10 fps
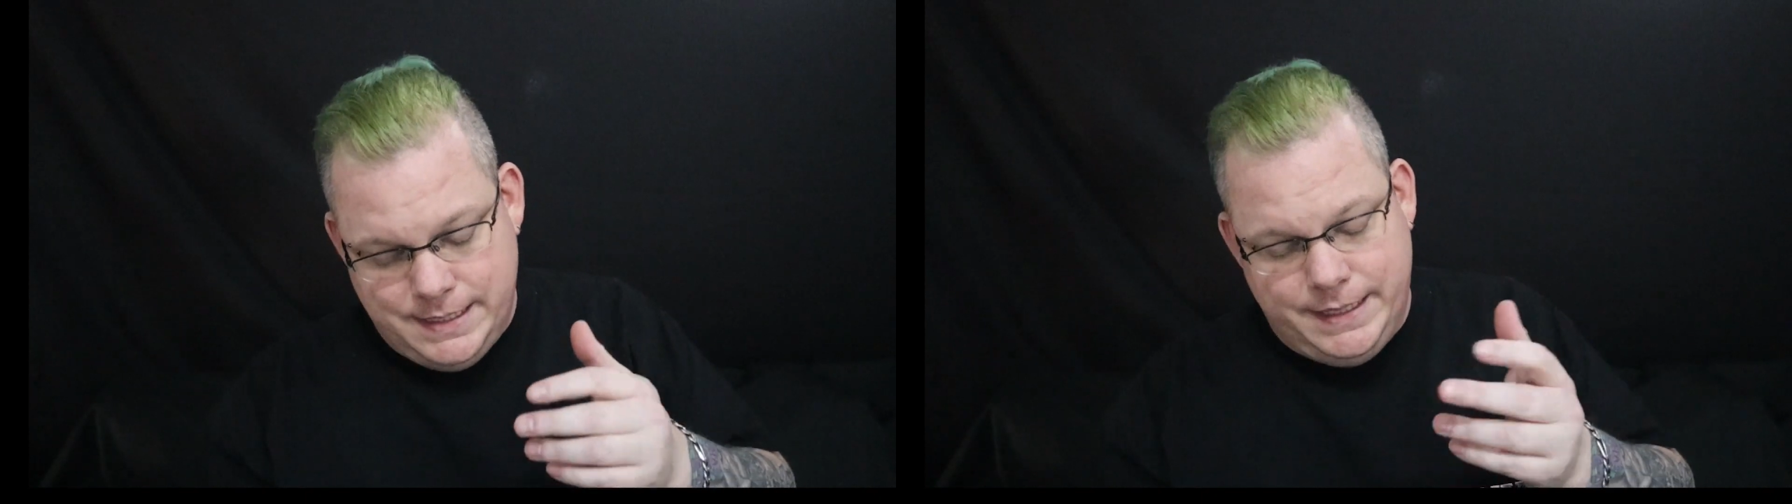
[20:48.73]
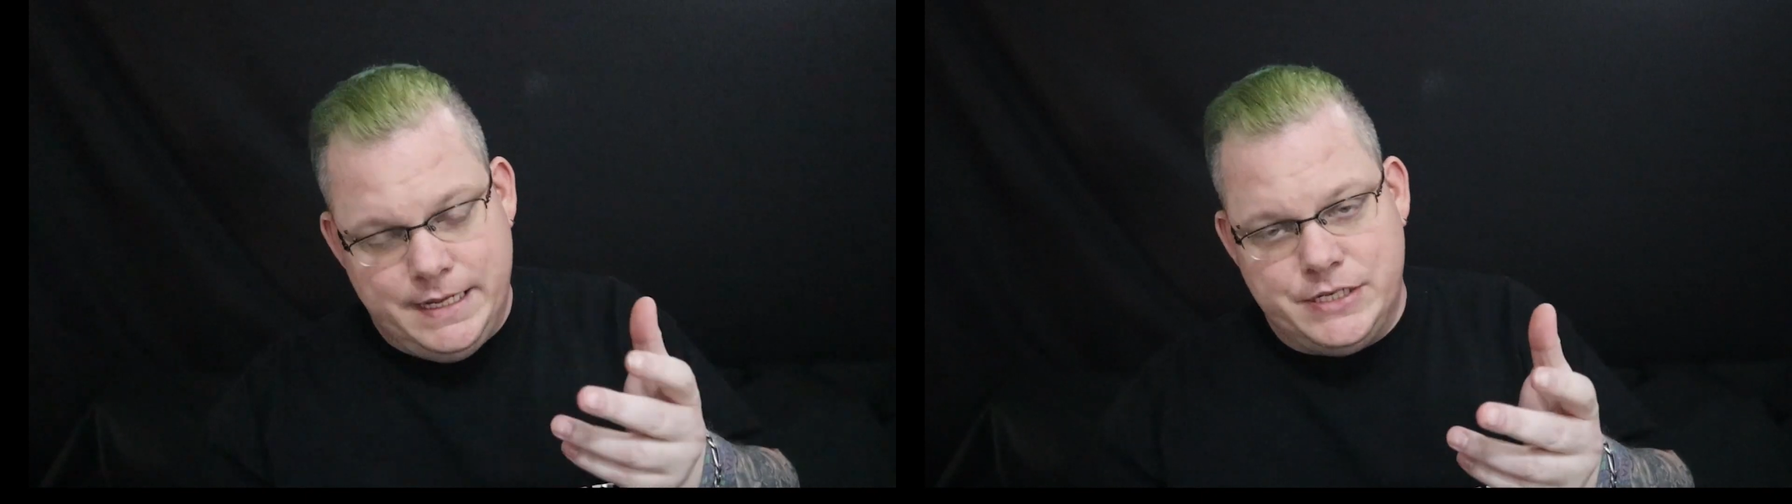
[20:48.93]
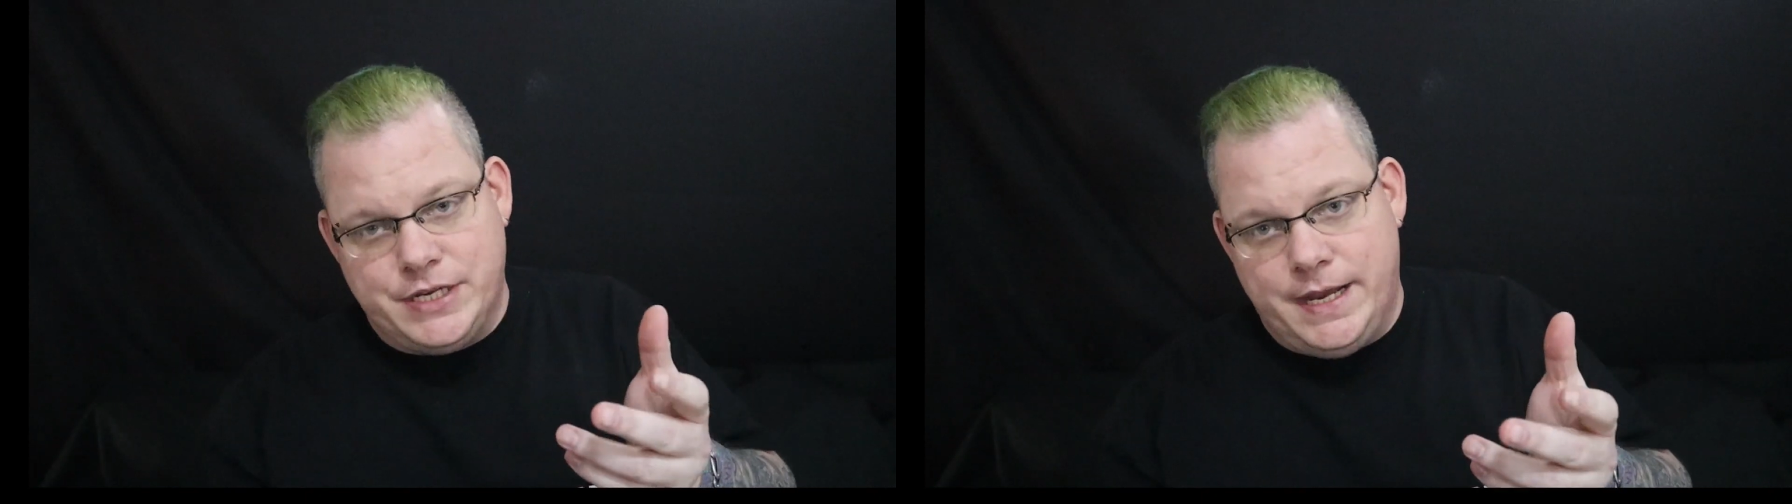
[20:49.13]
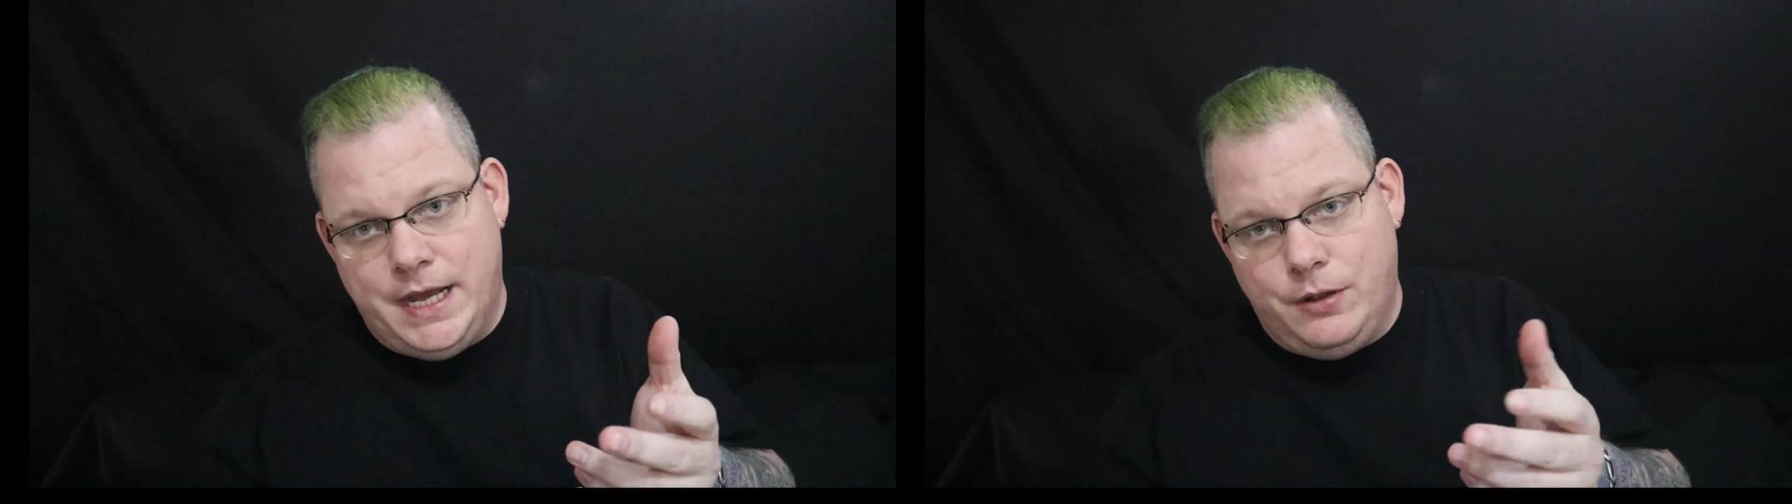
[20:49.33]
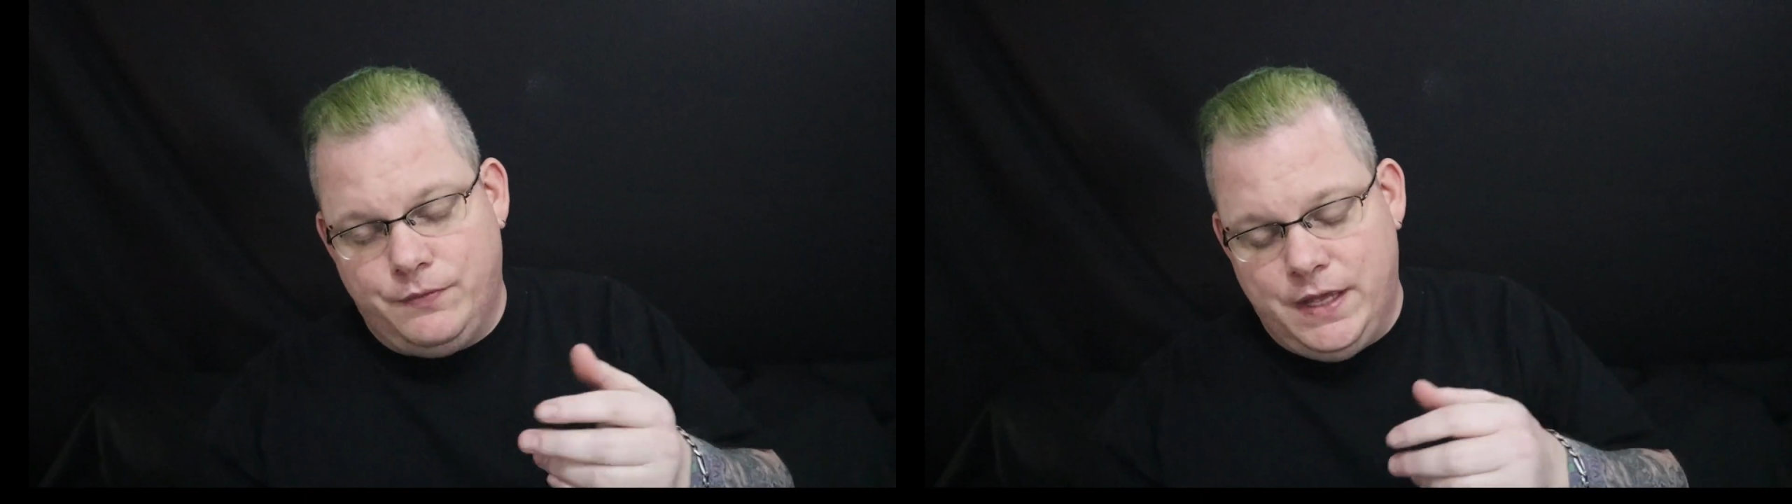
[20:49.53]
And again, shout
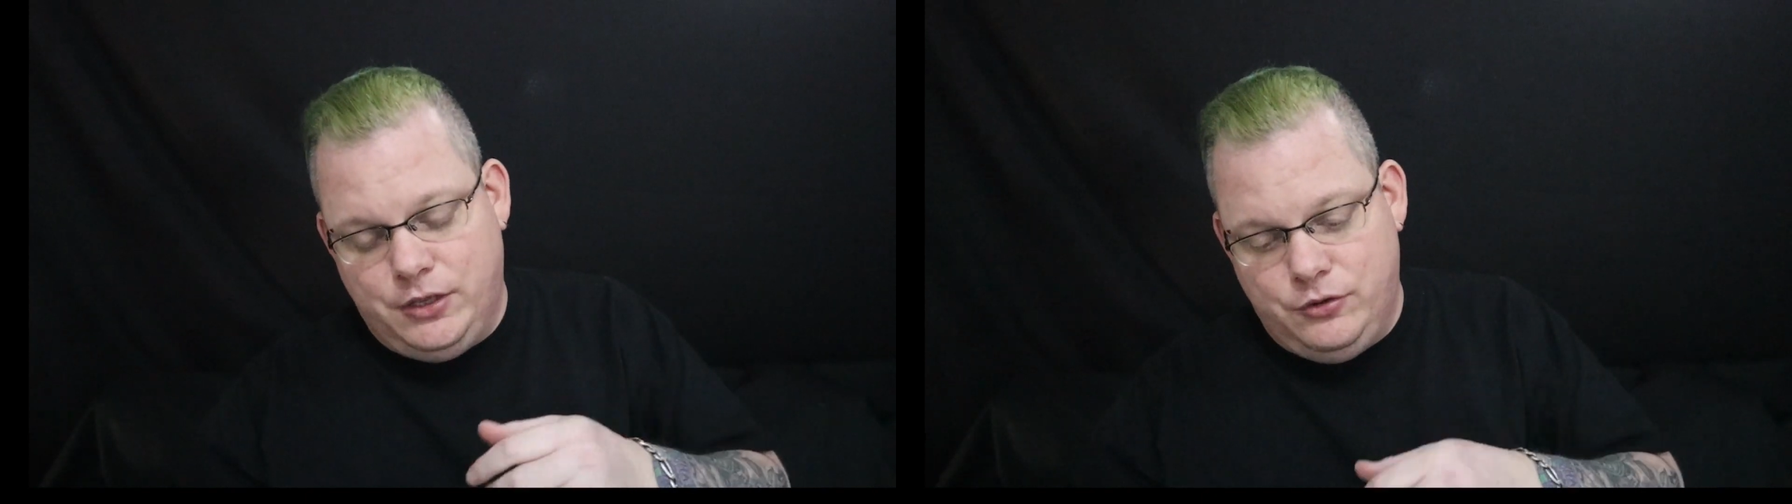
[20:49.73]
out, thank